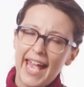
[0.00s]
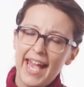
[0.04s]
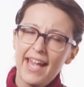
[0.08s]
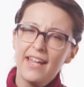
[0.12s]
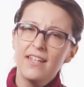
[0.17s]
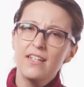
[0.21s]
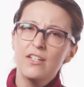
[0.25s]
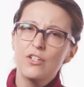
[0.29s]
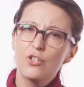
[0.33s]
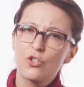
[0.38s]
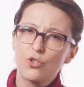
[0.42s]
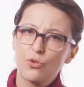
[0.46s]

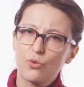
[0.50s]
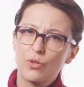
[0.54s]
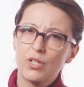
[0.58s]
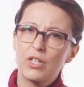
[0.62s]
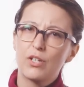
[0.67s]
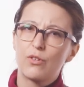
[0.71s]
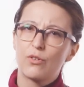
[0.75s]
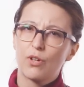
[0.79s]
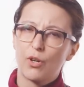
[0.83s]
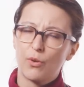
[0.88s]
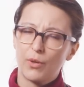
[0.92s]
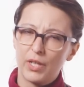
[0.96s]
Can a tree
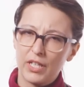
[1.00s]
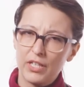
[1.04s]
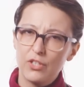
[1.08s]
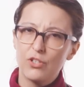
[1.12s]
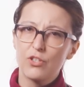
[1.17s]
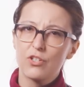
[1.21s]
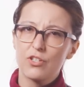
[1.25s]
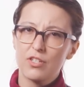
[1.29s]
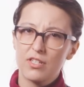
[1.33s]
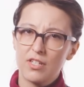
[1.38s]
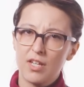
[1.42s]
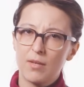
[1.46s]
grow in
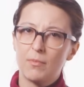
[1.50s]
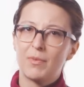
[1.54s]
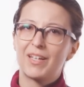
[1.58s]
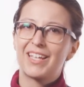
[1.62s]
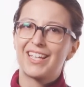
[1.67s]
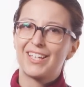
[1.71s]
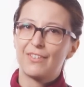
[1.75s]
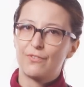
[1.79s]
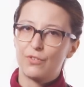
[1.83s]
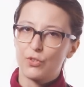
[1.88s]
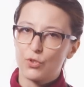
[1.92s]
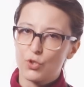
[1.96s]
your
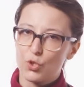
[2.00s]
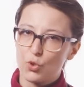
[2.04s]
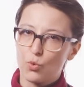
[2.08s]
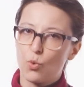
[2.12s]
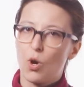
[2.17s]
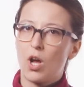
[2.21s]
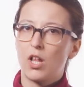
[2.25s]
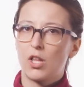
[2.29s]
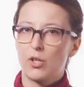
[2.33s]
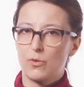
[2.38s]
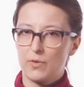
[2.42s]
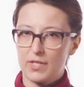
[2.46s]
stomach if you
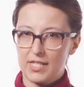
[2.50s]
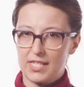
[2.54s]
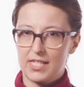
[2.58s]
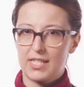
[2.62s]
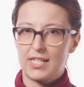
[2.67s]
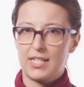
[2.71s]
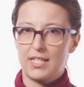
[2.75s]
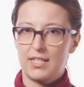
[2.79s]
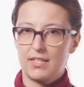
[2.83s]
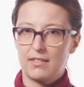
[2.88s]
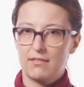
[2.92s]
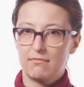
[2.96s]
swallow a
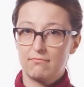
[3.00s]
seed?